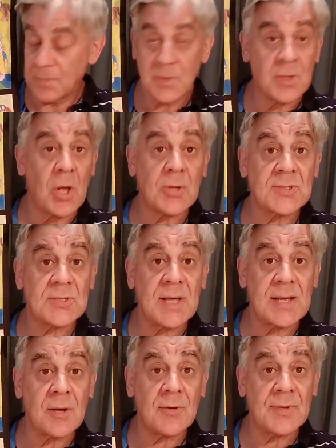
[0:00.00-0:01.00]
No
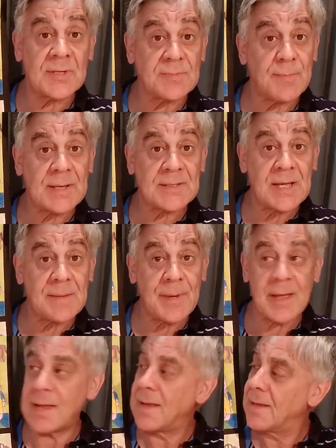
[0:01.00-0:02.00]
sting on this Buzzy
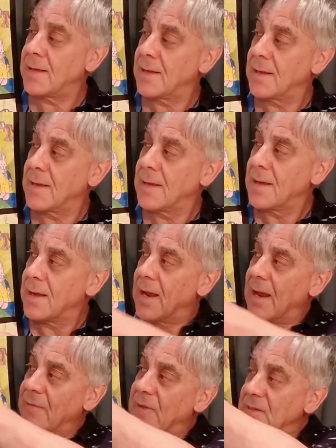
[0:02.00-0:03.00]
Bee.
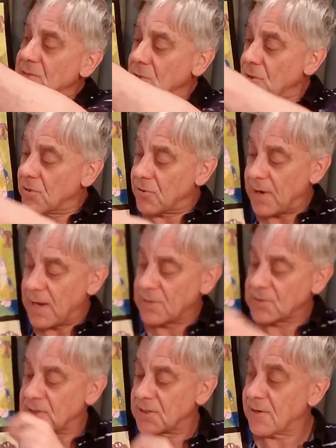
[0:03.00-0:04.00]
And these two
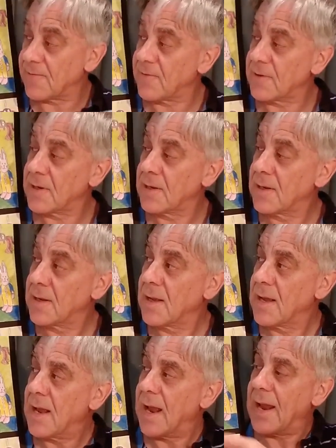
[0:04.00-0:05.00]
crowns are different.
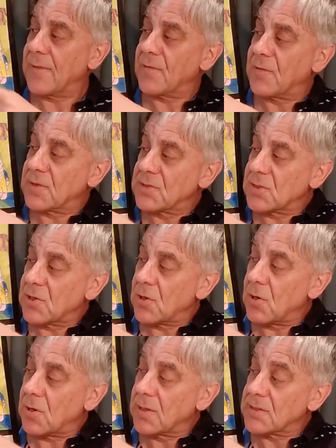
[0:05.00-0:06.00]
And this
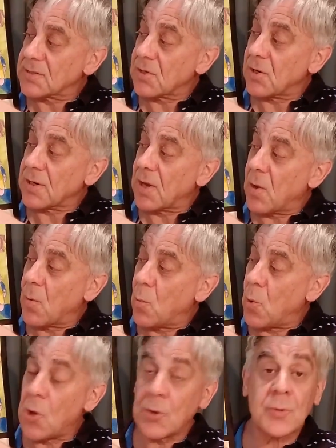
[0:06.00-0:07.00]
girl has got a
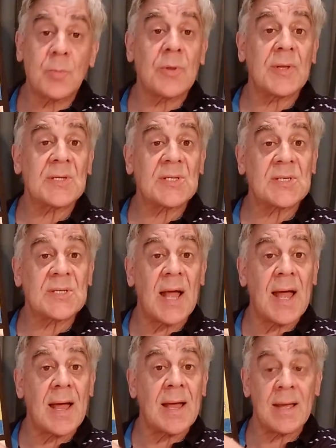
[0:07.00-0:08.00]
wand with a
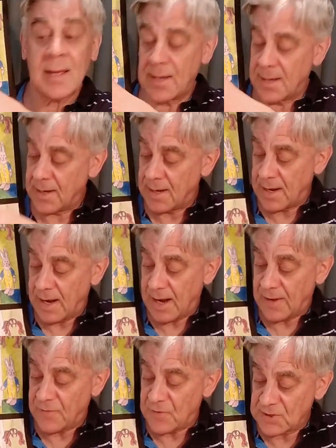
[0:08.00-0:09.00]
star,
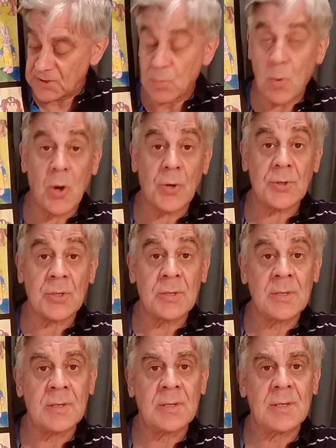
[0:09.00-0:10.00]
and this wand
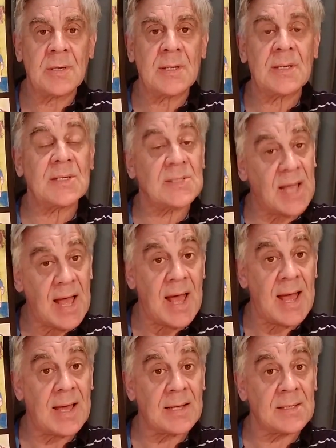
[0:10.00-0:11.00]
is a
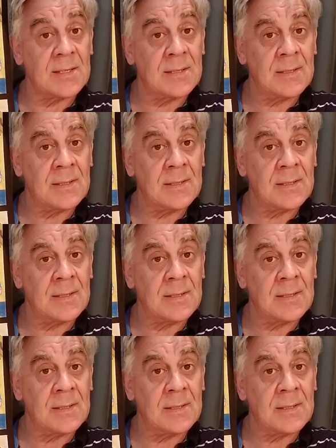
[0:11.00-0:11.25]
heart.